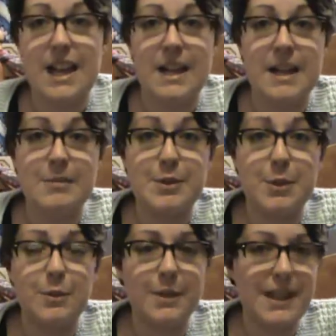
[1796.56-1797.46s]

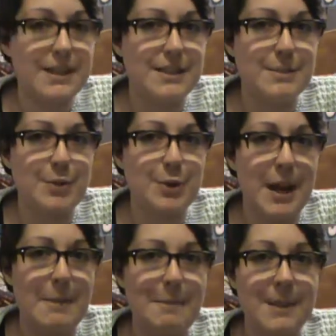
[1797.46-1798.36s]
Don't forget to
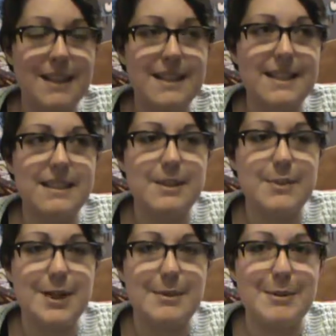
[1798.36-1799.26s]
subscribe. Please
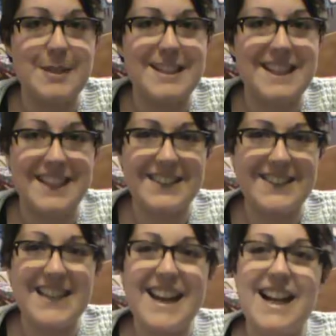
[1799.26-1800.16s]
subscribe to my channel.